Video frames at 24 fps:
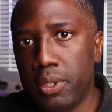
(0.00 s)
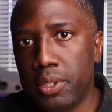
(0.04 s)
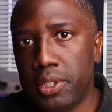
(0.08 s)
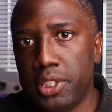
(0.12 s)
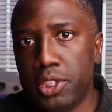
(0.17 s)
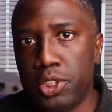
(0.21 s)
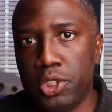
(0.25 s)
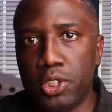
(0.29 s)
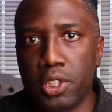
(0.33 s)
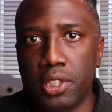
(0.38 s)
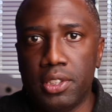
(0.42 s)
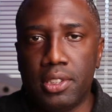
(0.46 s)

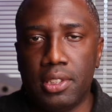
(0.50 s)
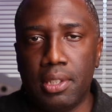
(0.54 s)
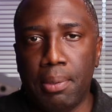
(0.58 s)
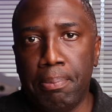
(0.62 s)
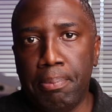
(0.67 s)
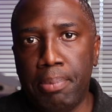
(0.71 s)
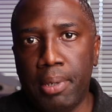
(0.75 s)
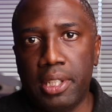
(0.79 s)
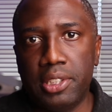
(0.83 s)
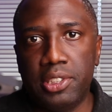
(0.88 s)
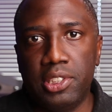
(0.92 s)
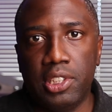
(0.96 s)
It's just a
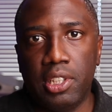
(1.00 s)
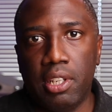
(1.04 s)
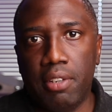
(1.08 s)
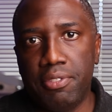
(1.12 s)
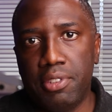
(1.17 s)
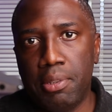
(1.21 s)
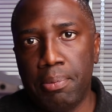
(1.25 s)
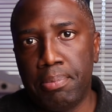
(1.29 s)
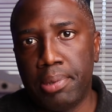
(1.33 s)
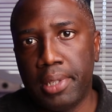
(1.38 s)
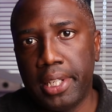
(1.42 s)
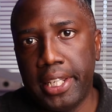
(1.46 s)
buzzing of
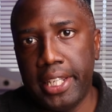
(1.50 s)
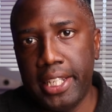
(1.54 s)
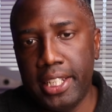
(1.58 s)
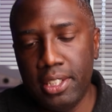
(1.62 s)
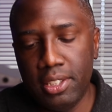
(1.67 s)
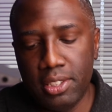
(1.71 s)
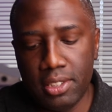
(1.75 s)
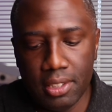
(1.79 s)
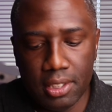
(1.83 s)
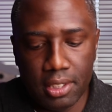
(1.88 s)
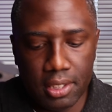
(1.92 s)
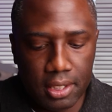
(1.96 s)
the
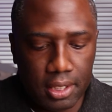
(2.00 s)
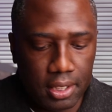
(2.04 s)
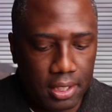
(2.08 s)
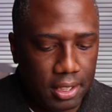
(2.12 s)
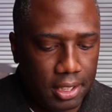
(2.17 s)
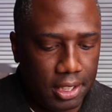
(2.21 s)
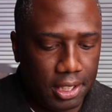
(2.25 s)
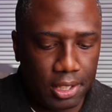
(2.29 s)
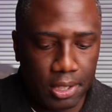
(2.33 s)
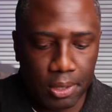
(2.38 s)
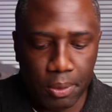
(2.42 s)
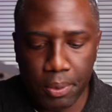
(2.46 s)
blades and the,
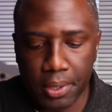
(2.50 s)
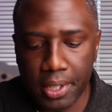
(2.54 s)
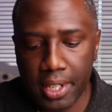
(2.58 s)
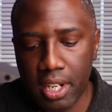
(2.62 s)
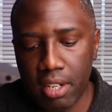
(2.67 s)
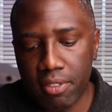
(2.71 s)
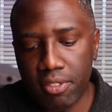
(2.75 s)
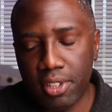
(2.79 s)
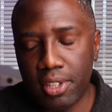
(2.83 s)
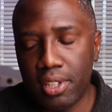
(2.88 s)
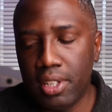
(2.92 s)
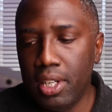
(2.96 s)
you know,
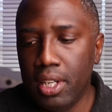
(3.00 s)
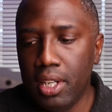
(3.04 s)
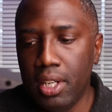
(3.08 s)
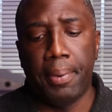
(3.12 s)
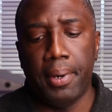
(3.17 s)
whatever.